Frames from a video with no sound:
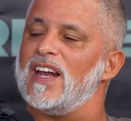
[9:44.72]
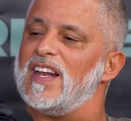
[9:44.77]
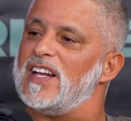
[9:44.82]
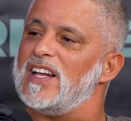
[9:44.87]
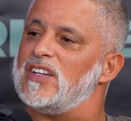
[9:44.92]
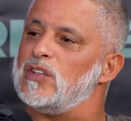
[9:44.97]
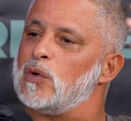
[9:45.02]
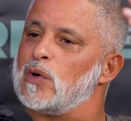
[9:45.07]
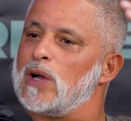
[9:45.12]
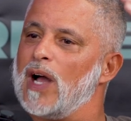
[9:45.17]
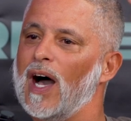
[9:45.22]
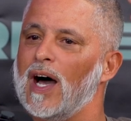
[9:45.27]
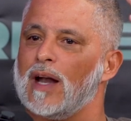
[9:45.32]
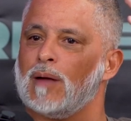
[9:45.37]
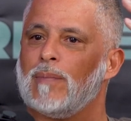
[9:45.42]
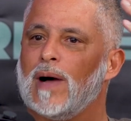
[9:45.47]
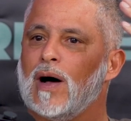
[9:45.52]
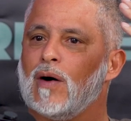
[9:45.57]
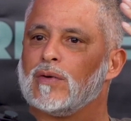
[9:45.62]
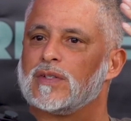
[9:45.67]
And then you got
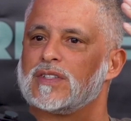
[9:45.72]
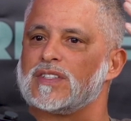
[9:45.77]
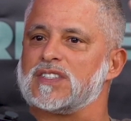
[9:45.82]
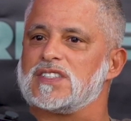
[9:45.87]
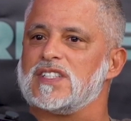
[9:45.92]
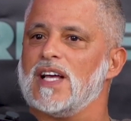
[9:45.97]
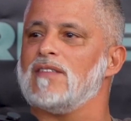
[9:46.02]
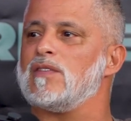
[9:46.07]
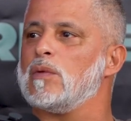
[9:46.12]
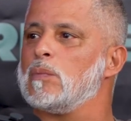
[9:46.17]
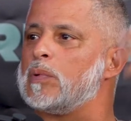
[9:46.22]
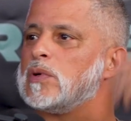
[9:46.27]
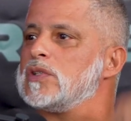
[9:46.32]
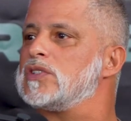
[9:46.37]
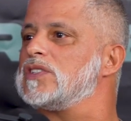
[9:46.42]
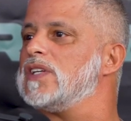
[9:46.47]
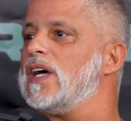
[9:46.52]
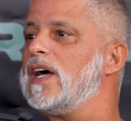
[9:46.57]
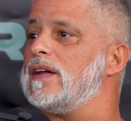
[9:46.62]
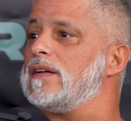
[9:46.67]
about
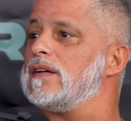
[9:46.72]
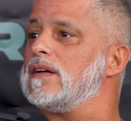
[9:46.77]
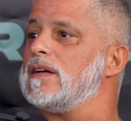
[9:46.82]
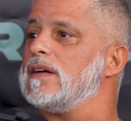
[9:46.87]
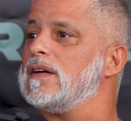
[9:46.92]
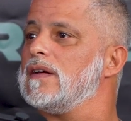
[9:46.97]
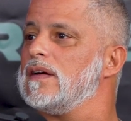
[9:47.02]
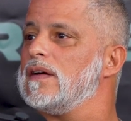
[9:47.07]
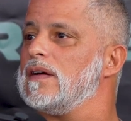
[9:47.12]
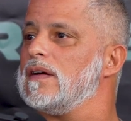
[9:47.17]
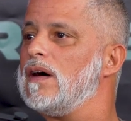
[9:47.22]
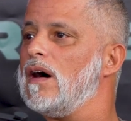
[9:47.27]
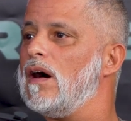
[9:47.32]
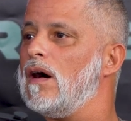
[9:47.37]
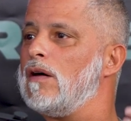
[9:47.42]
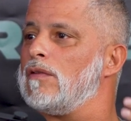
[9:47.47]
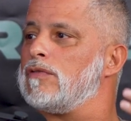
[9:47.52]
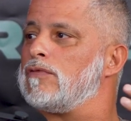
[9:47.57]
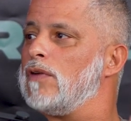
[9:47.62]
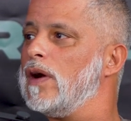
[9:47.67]
7%,
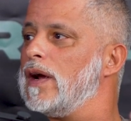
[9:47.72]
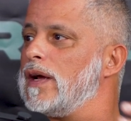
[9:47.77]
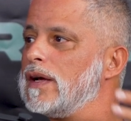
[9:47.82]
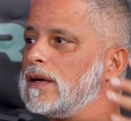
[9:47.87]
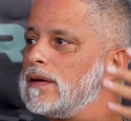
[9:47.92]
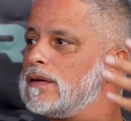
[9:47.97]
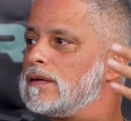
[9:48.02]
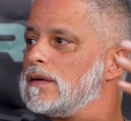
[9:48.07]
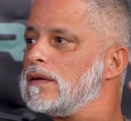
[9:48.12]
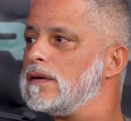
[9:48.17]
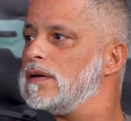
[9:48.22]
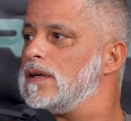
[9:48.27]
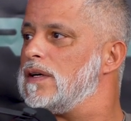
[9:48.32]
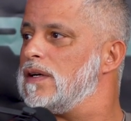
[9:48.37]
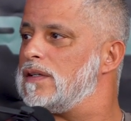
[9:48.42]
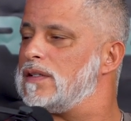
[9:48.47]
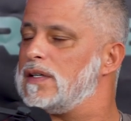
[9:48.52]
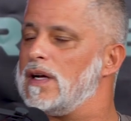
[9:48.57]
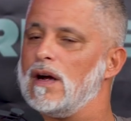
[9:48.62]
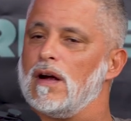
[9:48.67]
Frank
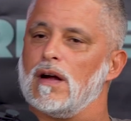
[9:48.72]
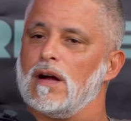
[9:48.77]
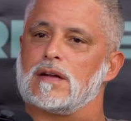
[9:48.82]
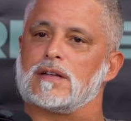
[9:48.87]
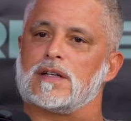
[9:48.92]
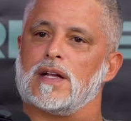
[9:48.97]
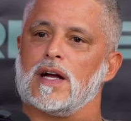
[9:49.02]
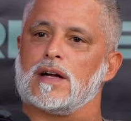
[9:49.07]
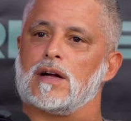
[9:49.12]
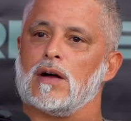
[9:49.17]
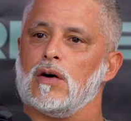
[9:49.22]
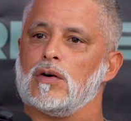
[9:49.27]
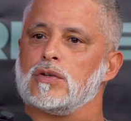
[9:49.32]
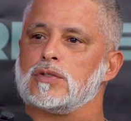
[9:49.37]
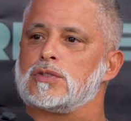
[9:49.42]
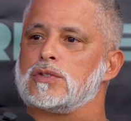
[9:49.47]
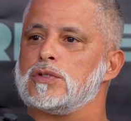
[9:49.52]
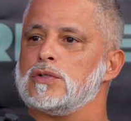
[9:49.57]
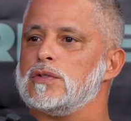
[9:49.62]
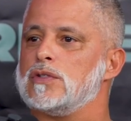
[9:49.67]
and Derek, that
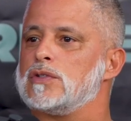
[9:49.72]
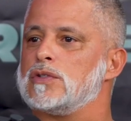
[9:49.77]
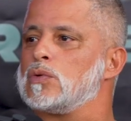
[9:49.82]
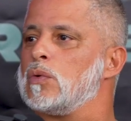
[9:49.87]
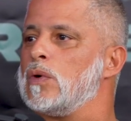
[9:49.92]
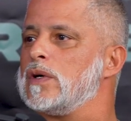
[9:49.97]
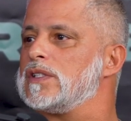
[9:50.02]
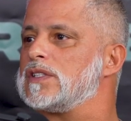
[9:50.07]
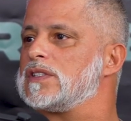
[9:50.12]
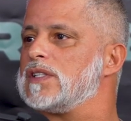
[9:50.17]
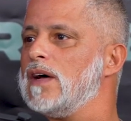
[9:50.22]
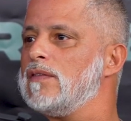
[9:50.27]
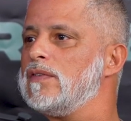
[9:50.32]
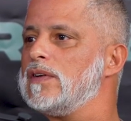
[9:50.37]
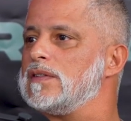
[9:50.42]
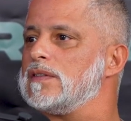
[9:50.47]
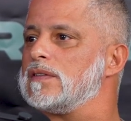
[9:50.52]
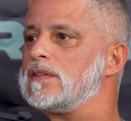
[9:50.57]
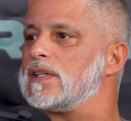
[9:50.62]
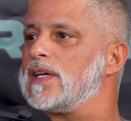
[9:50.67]
goes to the
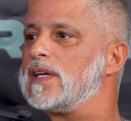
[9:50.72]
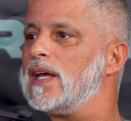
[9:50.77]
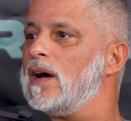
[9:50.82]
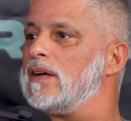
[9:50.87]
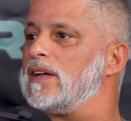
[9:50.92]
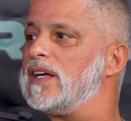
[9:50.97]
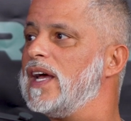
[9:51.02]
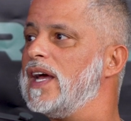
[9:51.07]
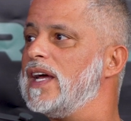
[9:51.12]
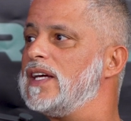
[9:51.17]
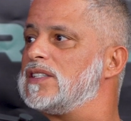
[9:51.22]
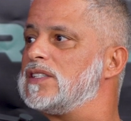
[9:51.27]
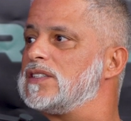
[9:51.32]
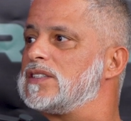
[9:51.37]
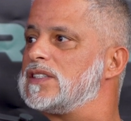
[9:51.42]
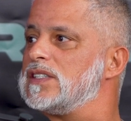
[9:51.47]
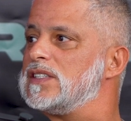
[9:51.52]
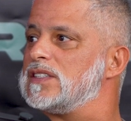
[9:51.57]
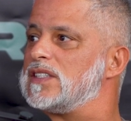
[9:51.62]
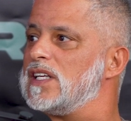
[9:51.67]
27 county
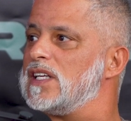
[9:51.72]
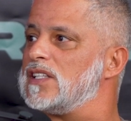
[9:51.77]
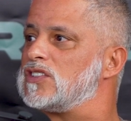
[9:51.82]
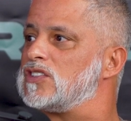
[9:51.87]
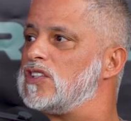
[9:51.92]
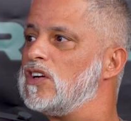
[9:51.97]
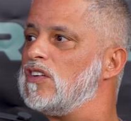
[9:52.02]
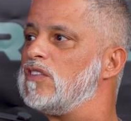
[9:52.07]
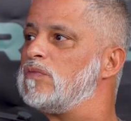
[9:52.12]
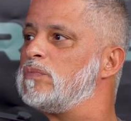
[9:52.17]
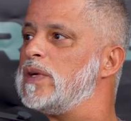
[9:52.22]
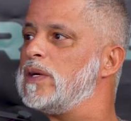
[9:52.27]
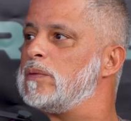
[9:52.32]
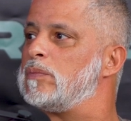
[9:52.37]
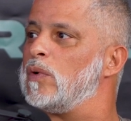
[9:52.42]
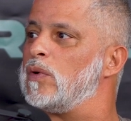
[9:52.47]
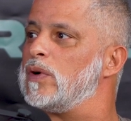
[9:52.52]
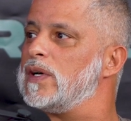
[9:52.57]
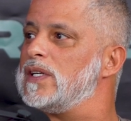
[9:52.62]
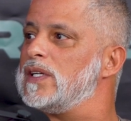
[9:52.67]
agencies that serve
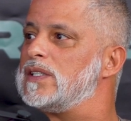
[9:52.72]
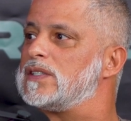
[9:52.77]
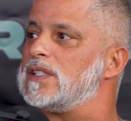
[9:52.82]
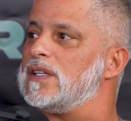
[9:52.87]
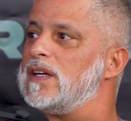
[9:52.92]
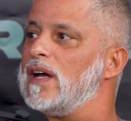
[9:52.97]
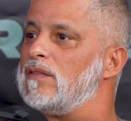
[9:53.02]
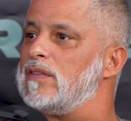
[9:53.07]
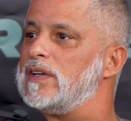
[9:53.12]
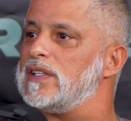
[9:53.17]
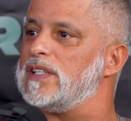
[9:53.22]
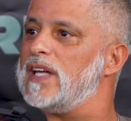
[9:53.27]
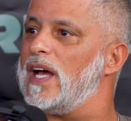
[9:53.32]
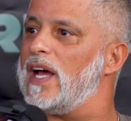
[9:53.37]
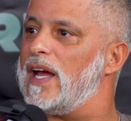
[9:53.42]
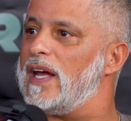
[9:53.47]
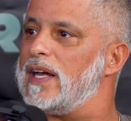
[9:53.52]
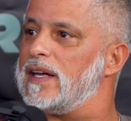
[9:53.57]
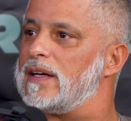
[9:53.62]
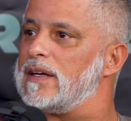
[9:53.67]
people each and every
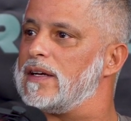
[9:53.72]
day.